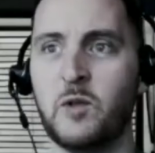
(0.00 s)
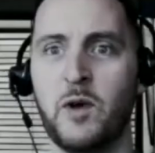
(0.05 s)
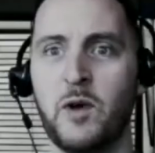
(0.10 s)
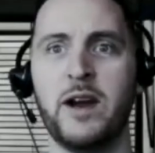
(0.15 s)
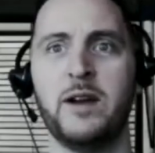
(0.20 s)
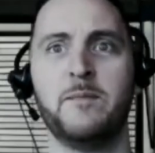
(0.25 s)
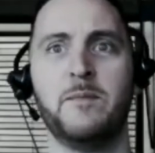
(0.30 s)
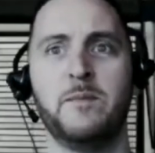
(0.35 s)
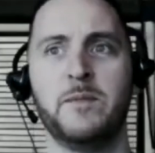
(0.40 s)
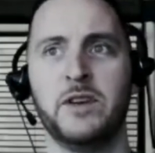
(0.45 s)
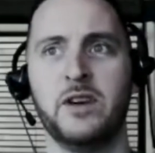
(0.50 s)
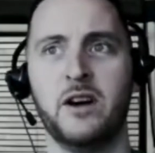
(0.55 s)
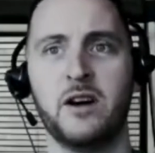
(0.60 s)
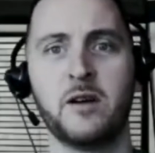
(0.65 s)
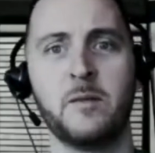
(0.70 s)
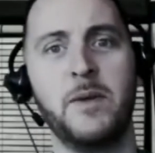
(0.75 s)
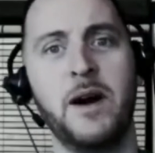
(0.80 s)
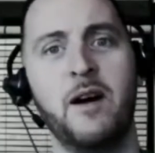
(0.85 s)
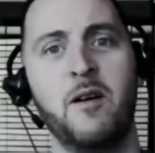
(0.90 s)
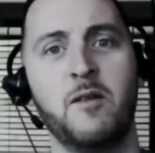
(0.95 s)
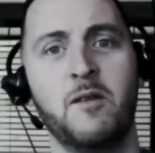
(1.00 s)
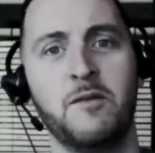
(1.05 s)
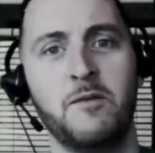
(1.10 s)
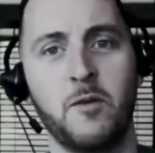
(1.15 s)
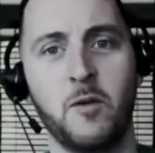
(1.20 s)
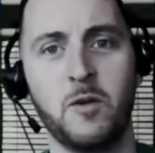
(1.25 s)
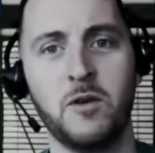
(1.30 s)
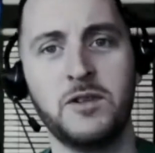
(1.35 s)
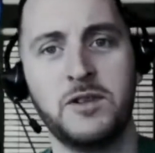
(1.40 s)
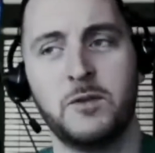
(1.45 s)
great young power
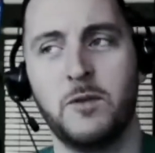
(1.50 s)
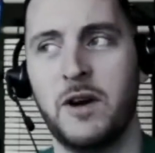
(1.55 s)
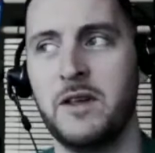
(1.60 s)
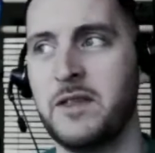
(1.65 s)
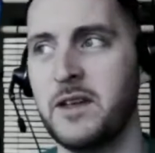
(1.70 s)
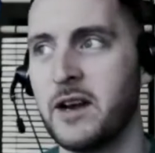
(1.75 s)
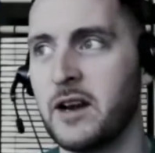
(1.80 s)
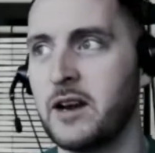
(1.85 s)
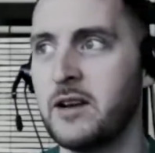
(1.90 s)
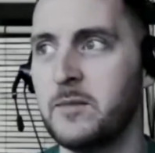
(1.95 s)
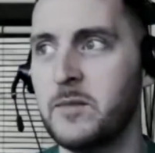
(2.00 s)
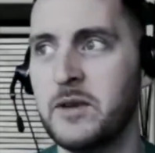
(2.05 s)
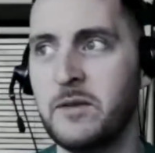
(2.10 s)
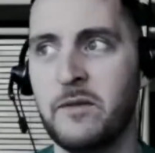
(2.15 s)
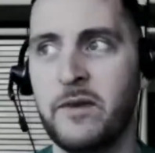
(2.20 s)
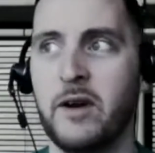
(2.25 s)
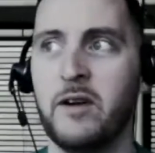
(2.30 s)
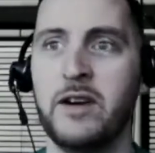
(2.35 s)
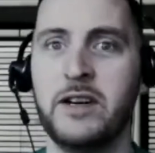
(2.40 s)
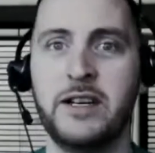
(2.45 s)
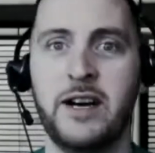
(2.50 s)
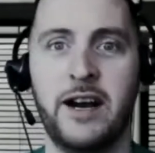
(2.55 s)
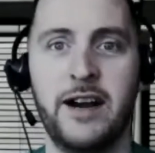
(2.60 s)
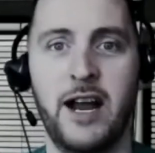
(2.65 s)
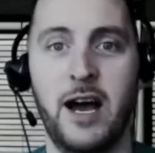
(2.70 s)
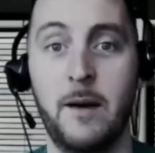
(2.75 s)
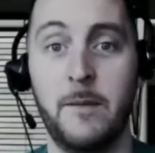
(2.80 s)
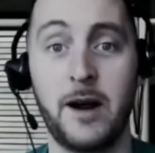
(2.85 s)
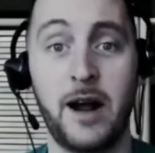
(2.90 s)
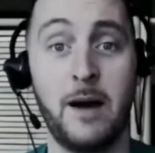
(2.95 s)
forwards who I think could be very
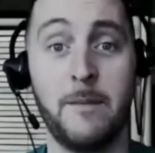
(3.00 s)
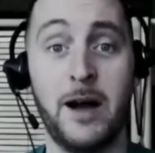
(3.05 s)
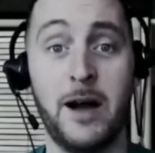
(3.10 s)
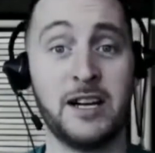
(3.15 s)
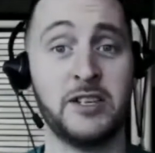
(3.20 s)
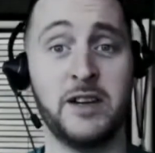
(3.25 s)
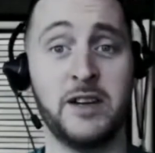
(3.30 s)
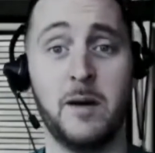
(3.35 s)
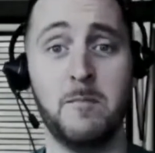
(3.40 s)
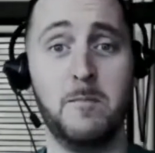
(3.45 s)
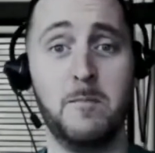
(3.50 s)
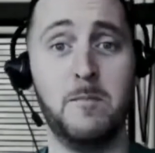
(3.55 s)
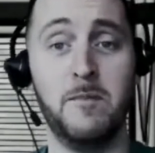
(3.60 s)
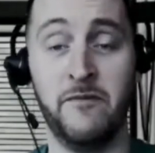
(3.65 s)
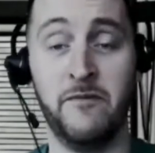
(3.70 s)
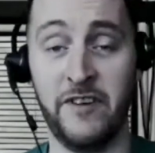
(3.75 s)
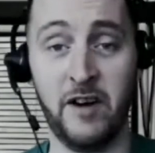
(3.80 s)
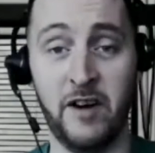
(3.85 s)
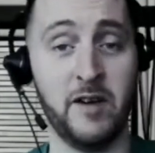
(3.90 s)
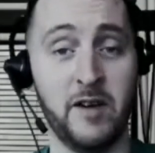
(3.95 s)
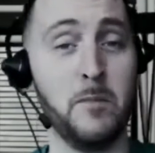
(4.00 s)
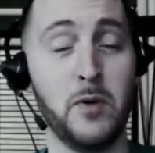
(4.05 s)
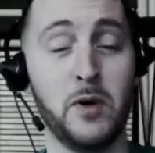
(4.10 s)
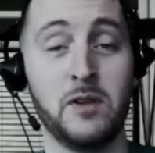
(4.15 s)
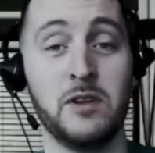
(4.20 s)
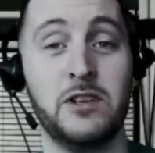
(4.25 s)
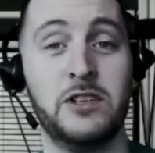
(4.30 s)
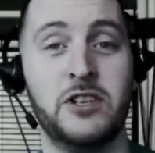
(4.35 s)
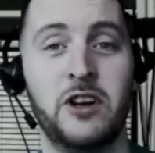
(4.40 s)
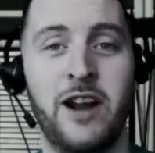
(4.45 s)
dynamic. I'm actually very
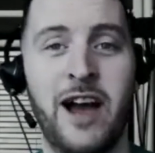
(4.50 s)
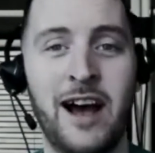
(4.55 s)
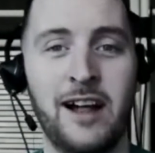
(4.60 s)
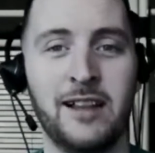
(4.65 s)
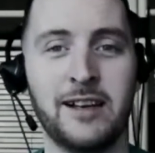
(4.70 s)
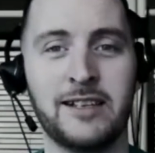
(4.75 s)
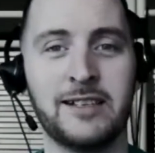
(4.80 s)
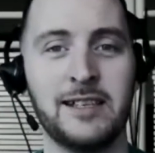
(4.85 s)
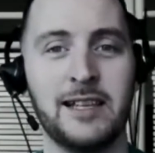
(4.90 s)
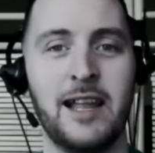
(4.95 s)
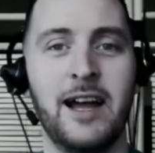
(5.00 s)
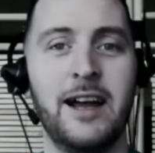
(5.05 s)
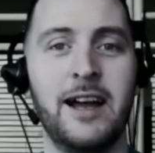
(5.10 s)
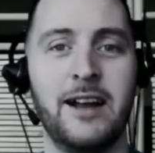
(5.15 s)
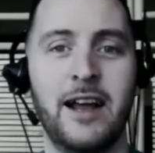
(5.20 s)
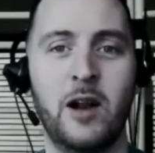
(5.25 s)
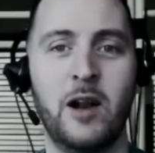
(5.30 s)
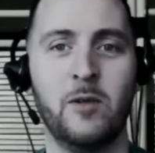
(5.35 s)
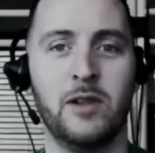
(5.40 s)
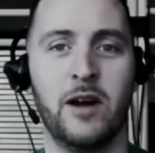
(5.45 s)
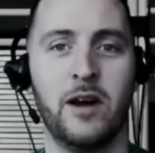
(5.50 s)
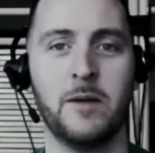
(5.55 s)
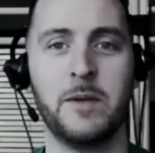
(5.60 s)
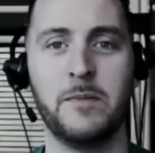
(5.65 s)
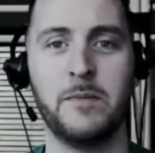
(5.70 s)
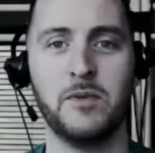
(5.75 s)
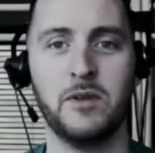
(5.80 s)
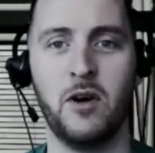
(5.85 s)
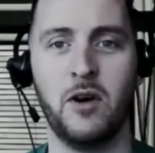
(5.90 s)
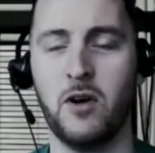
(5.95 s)
bullish on Alex Len. I know a lot of
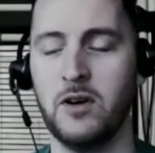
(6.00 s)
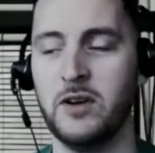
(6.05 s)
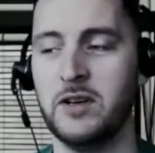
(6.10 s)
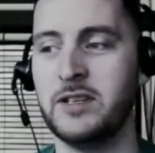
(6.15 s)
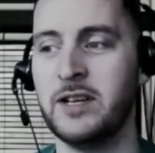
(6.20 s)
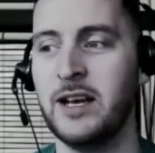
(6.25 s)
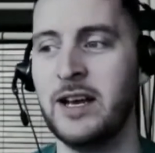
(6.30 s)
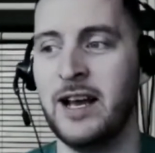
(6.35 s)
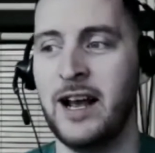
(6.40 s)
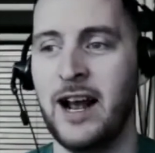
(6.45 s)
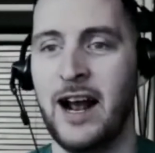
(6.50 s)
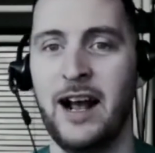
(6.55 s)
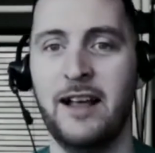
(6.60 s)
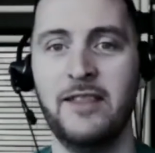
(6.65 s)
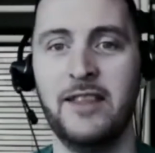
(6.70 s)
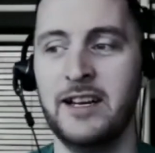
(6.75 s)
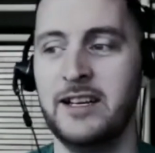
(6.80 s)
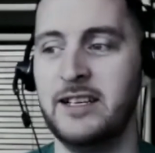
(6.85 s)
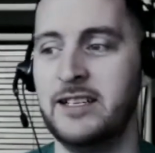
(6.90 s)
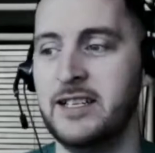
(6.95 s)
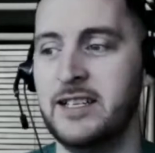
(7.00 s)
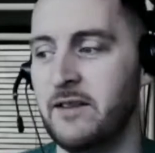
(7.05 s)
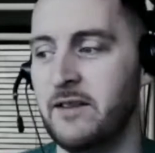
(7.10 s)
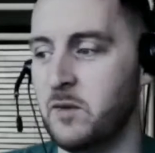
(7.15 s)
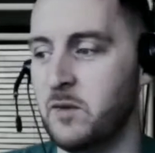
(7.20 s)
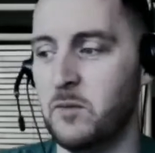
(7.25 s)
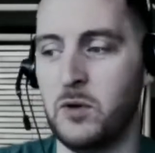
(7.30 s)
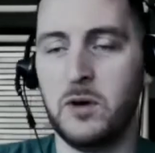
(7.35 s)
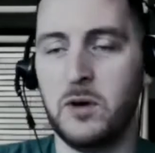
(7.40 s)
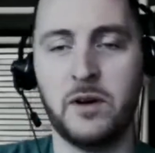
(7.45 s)
people aren't. And then Devin
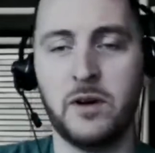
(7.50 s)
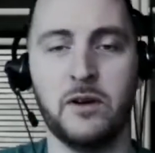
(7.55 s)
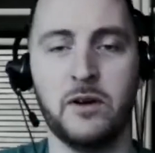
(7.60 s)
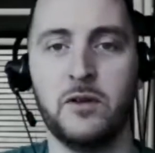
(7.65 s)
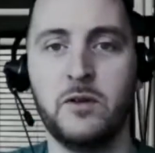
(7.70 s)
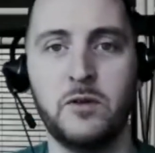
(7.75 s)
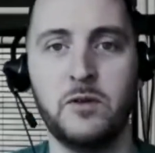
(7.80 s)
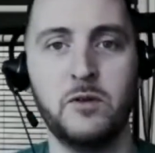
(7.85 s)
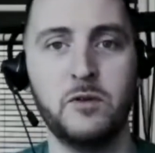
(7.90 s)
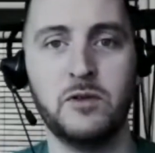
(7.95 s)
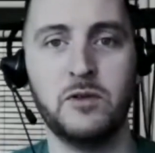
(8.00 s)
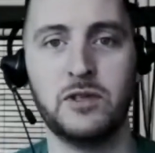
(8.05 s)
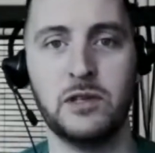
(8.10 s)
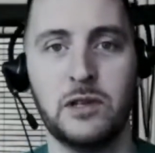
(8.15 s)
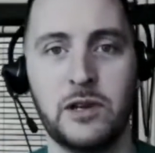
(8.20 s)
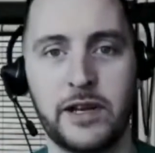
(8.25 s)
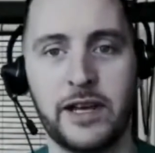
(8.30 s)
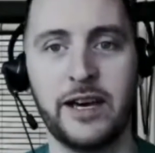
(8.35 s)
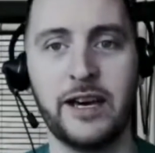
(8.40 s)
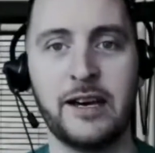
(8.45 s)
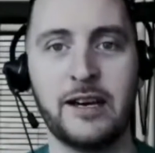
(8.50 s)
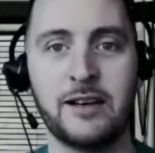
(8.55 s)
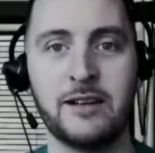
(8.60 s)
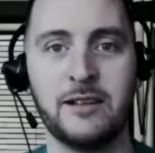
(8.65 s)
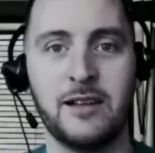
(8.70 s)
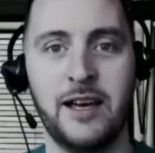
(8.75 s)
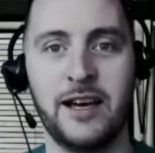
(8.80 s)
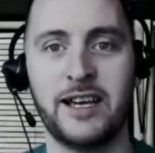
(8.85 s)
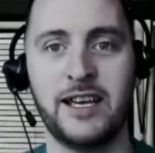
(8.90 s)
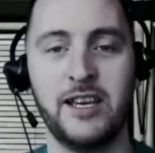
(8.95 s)
Booker, who's looking
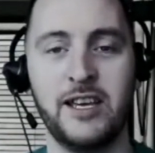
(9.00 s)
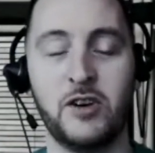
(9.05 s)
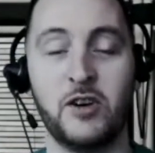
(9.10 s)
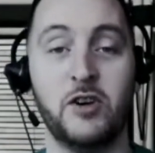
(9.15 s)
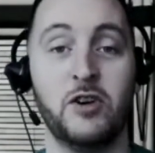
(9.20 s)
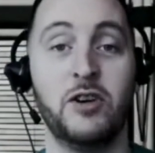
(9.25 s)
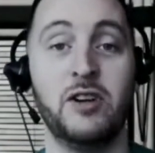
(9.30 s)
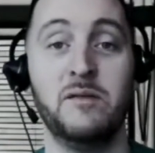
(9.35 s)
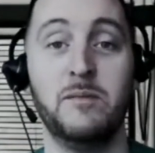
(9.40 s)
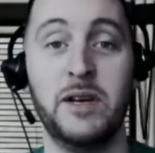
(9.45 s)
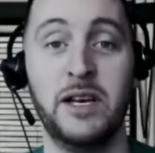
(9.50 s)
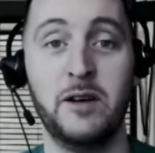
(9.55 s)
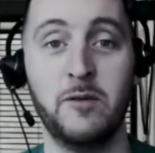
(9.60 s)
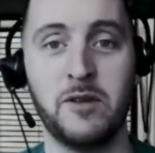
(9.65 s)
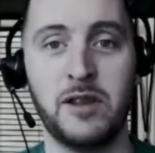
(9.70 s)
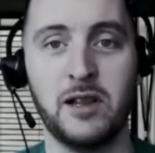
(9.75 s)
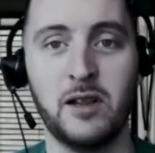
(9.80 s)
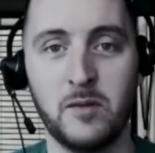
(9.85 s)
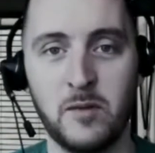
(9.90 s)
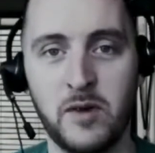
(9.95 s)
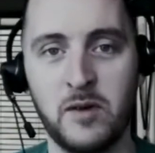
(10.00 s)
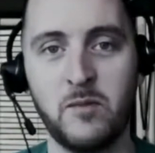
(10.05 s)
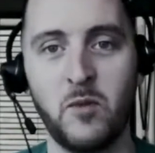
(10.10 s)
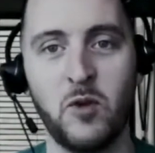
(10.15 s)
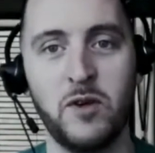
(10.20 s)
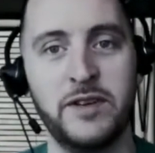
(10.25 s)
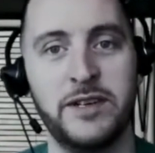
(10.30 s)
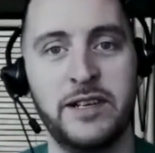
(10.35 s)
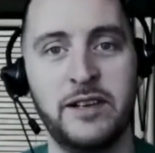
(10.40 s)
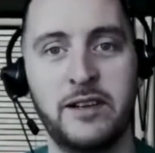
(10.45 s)
like he could be, with a little bit more
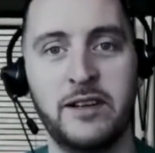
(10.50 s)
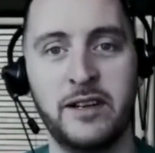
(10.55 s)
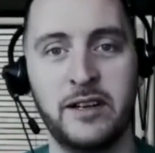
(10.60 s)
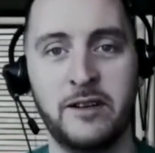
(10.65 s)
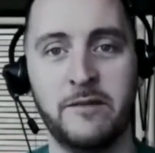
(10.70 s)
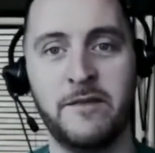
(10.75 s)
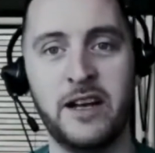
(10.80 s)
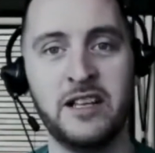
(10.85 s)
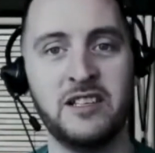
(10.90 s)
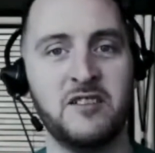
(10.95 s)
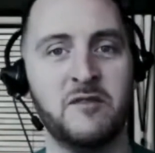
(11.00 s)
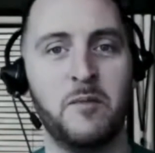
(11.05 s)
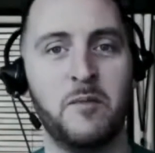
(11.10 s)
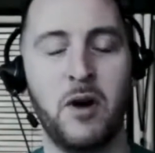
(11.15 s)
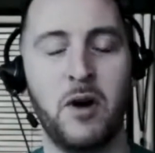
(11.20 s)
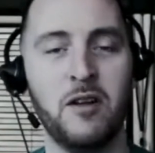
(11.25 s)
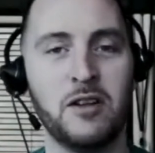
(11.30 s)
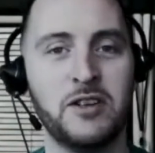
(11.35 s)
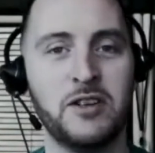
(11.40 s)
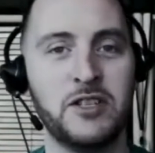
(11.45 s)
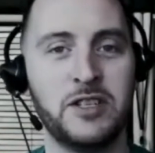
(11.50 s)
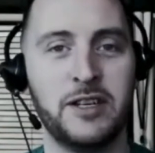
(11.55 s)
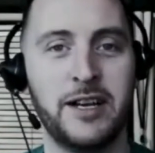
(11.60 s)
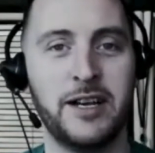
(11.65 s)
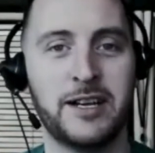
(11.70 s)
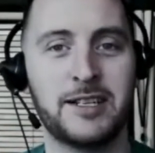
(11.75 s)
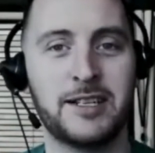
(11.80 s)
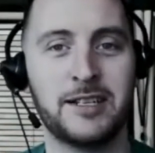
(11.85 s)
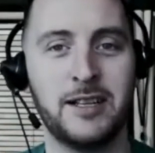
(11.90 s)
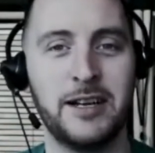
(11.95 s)
defensive polish, the
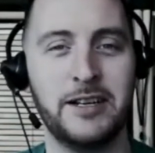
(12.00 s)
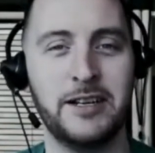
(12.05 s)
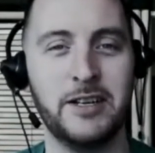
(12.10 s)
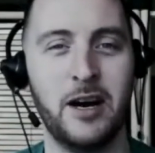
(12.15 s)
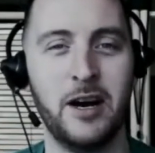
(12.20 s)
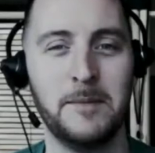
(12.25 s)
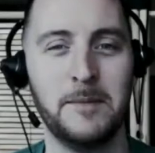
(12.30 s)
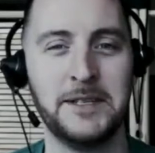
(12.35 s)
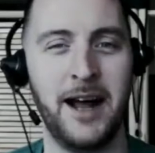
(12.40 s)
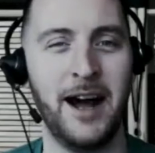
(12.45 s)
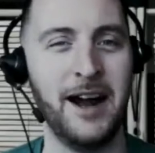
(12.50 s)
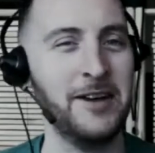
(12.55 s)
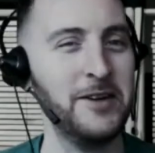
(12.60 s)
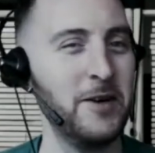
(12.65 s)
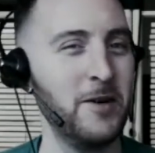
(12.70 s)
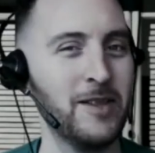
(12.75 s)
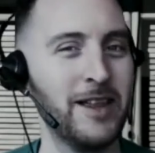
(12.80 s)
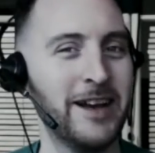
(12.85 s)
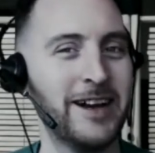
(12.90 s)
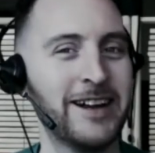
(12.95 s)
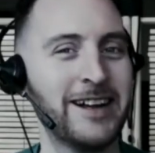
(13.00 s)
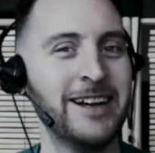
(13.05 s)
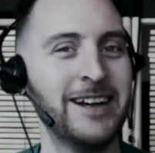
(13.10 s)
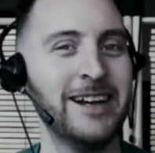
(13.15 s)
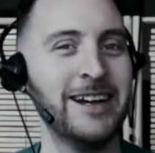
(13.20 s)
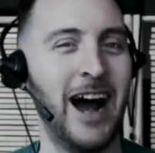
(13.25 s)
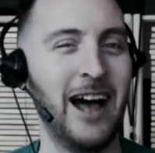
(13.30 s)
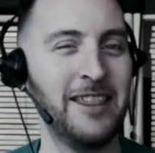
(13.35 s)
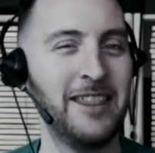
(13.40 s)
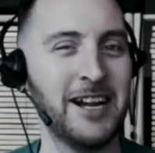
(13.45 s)
next Klay Thompson. I don't know. Like, I